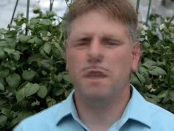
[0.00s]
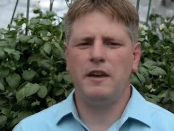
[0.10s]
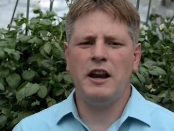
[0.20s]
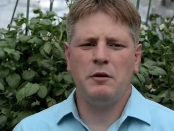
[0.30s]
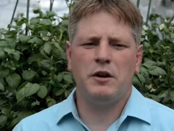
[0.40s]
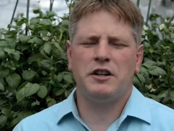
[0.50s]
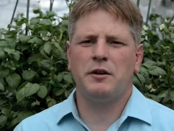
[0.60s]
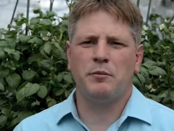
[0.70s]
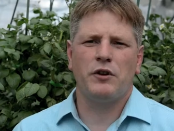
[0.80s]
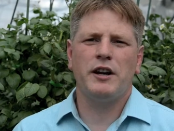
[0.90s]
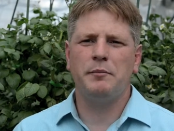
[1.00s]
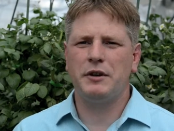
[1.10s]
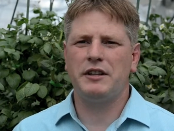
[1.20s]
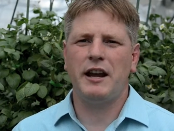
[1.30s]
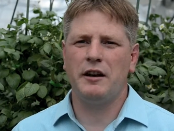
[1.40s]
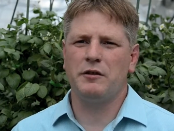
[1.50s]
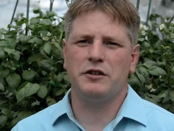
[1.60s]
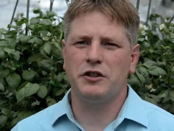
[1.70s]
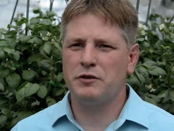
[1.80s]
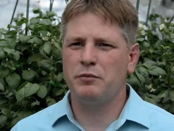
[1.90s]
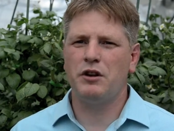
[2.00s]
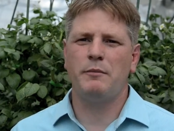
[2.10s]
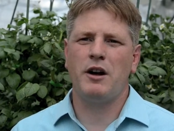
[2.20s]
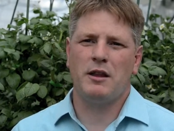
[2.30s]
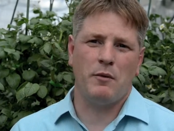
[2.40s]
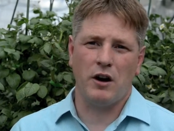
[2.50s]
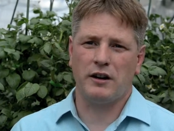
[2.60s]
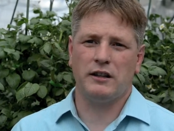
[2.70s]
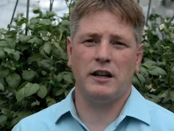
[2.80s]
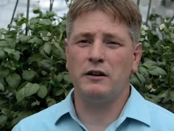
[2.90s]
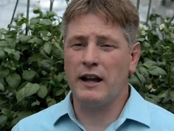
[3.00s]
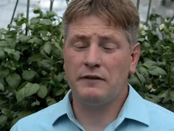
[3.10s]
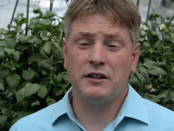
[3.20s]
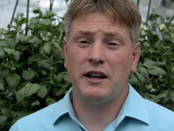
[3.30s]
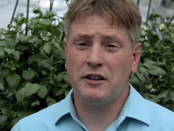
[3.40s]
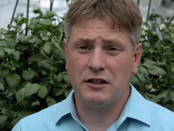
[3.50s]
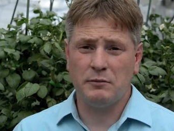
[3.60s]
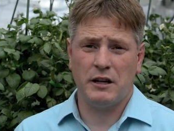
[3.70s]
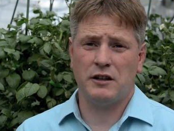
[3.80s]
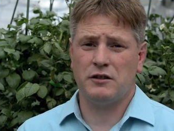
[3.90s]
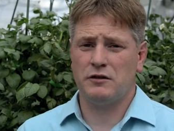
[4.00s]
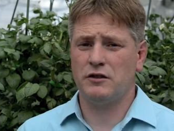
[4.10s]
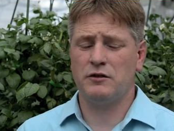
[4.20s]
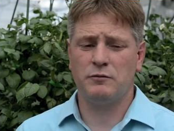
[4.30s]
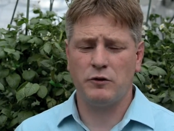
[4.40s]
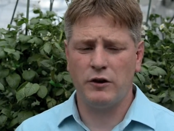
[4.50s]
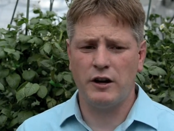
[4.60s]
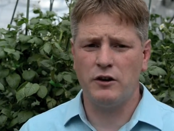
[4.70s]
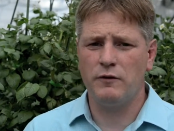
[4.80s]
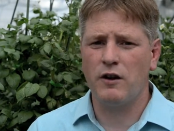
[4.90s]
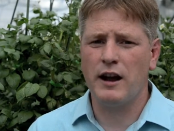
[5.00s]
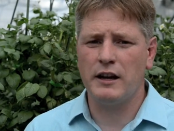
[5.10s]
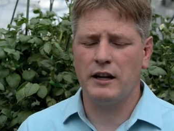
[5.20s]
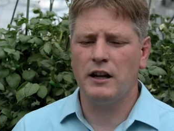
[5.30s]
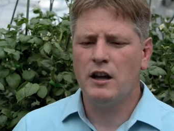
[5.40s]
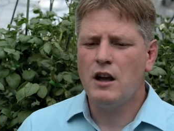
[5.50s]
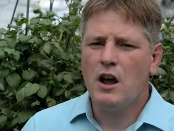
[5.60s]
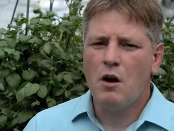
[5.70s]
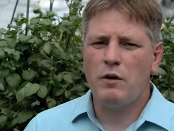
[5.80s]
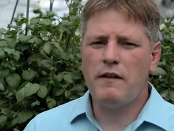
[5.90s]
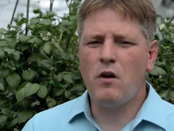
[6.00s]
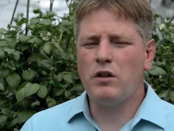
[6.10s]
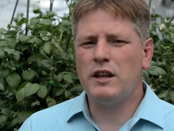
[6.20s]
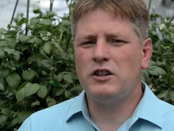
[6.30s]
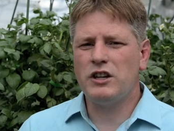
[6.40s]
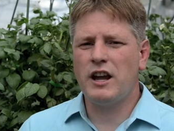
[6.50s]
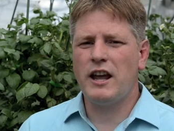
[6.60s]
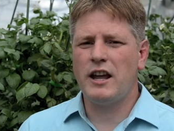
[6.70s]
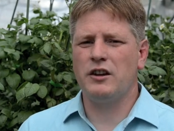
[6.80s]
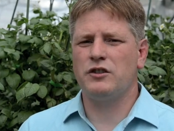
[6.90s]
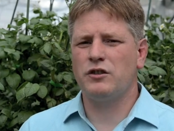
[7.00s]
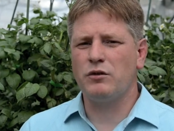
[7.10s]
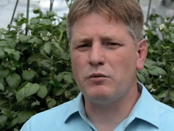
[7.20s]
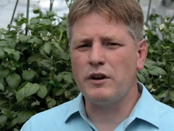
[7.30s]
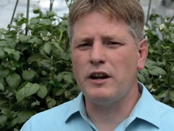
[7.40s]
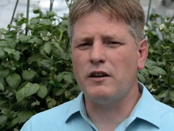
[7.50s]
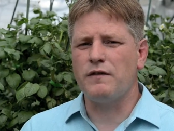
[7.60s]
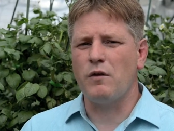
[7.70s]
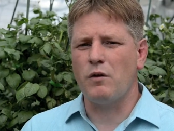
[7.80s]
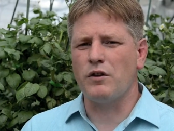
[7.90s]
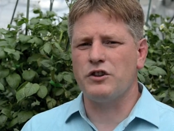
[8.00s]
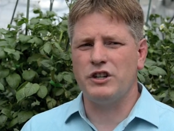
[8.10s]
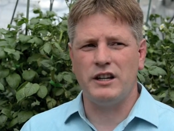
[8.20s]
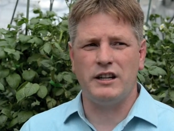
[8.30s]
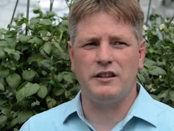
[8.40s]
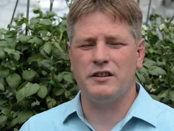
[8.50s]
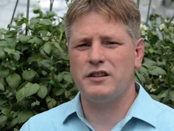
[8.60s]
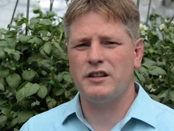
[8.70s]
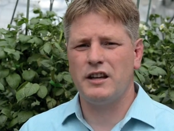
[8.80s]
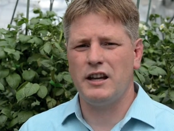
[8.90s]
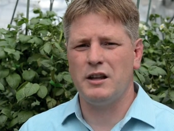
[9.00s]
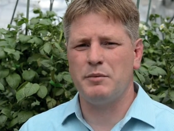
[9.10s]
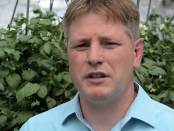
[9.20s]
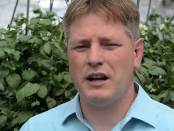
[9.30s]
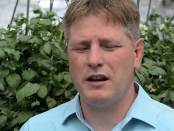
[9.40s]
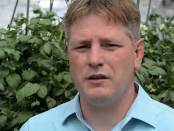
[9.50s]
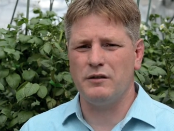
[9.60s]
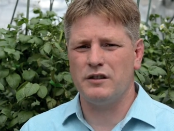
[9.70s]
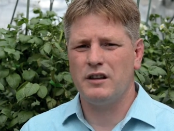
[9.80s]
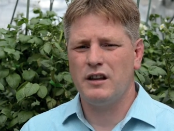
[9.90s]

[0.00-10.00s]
Anyone can breed potatoes and just put them on the market. They don't have to test them. They can just create a new variety. We've only changed three or four genes in the potatoes